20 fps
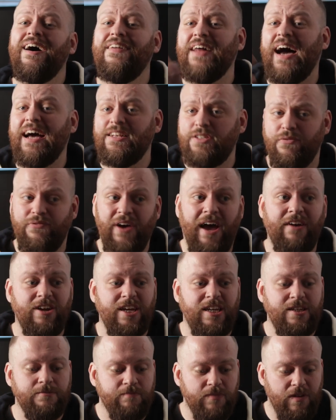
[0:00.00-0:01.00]
And that is a
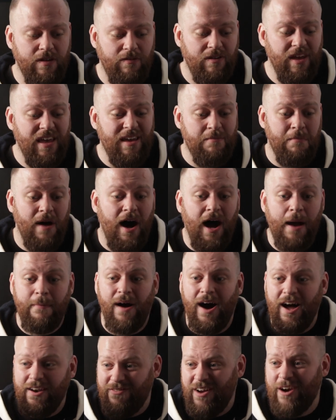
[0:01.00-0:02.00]
very, in my
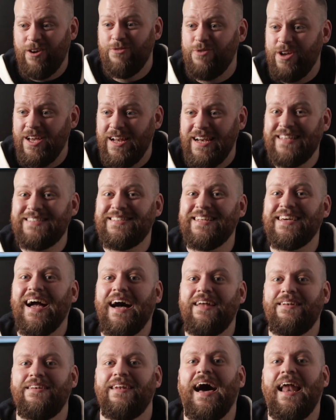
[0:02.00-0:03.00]
mind, a very realistic
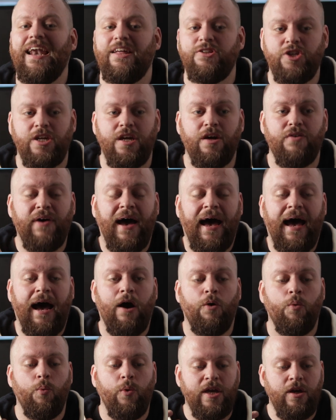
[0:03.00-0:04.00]
analogy of
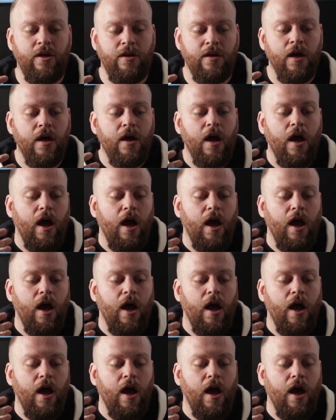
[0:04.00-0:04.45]
how we,